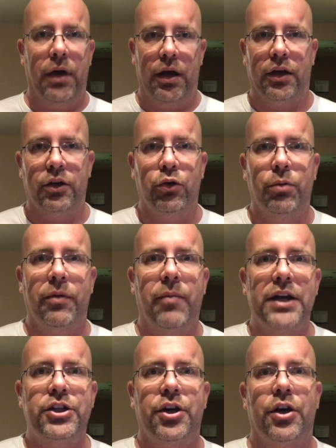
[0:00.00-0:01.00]
a group of
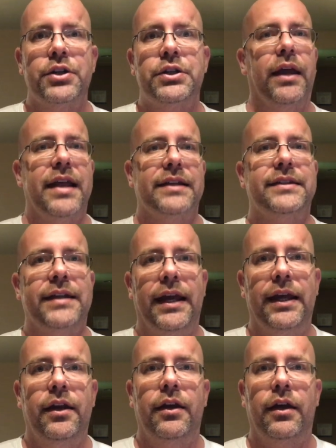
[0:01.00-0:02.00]
my shirts, and that's
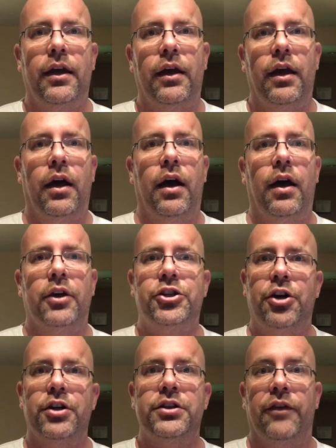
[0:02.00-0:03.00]
10 uh,
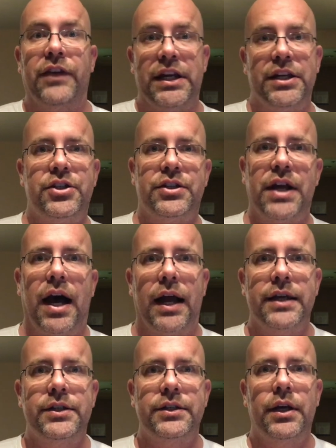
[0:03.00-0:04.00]
shirts of each
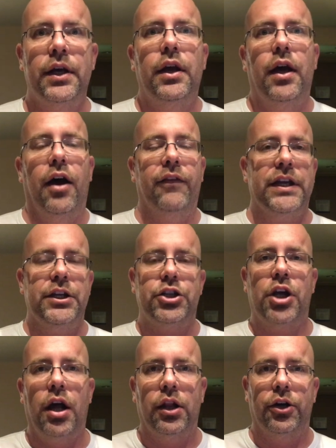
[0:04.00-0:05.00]
size of each
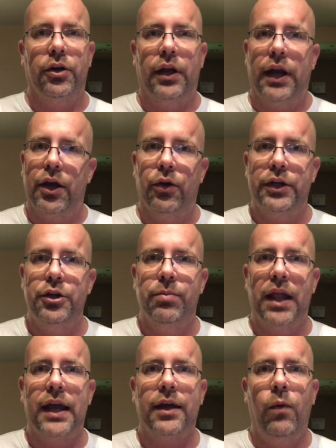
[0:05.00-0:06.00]
color, and I only do
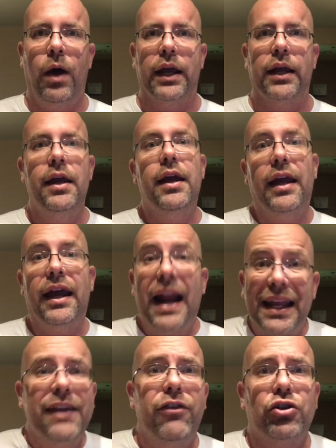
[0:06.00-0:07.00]
black and white. And
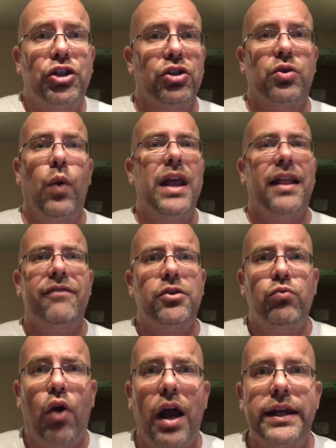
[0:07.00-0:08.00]
I give those shirts away left
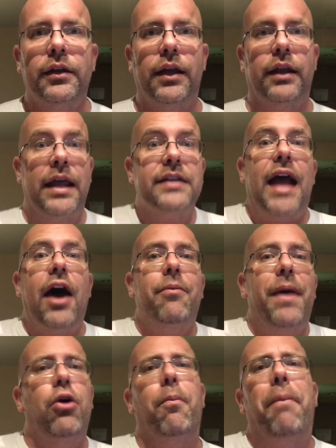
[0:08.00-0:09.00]
and right. That's out of
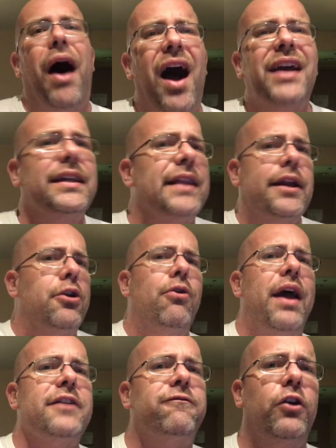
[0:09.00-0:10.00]
my own pocket that I
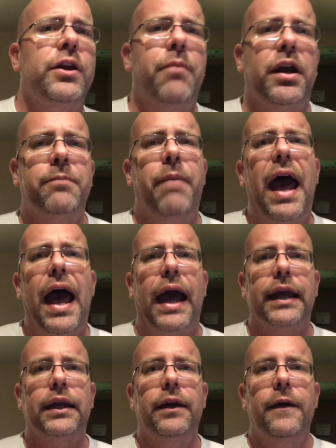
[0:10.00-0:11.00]
don't ask for any money
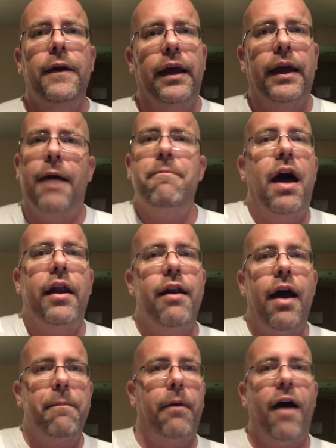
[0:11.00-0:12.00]
back and I'm not a
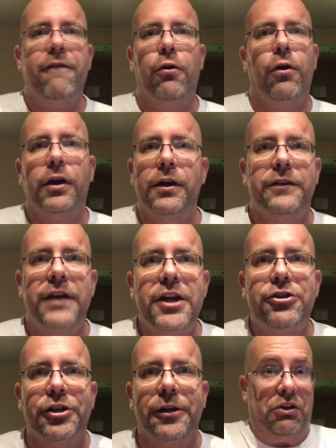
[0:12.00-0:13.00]
nonprofit
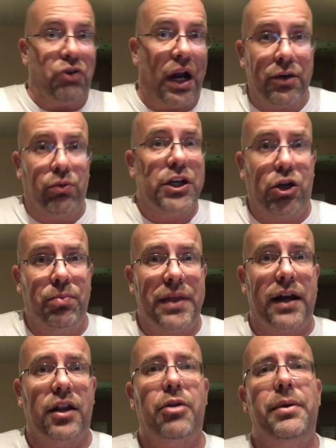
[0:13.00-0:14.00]
organization. Try to recoup
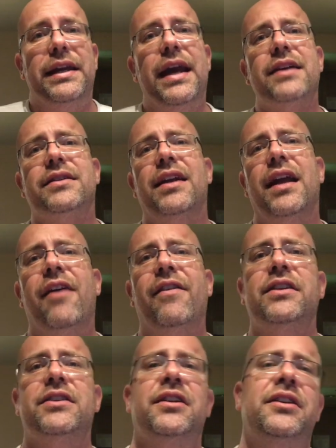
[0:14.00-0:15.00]
that a little bit, yes. And it have
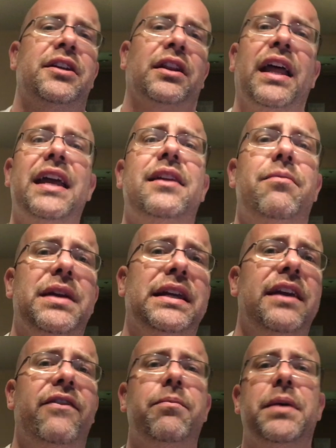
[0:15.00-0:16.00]
is it delayed in me
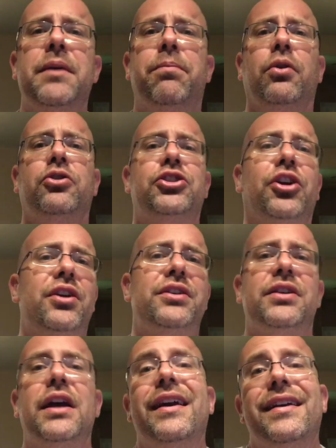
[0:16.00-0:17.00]
giving people
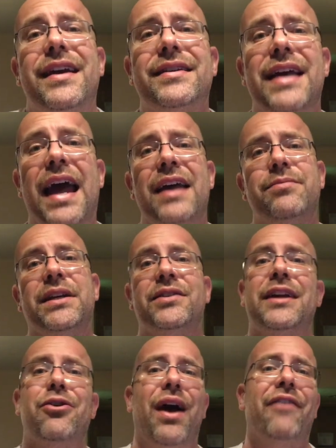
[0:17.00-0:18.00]
shirts? Yes, it has because
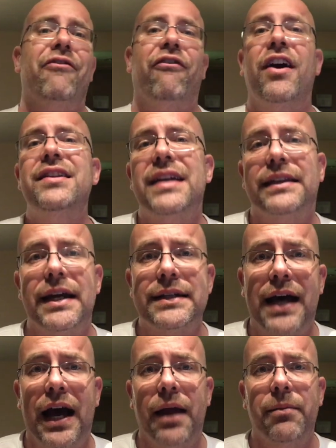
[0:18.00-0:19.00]
I don't have the funds at that
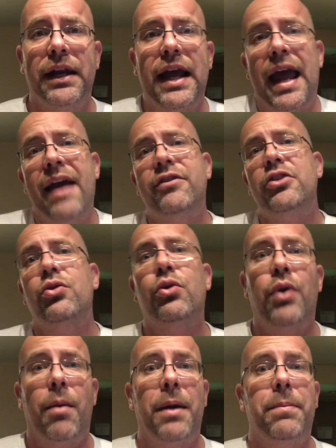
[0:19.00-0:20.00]
time, and I have to do it
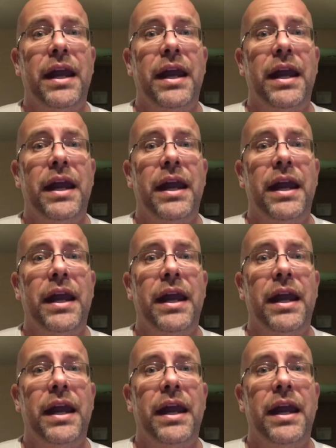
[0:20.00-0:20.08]
around my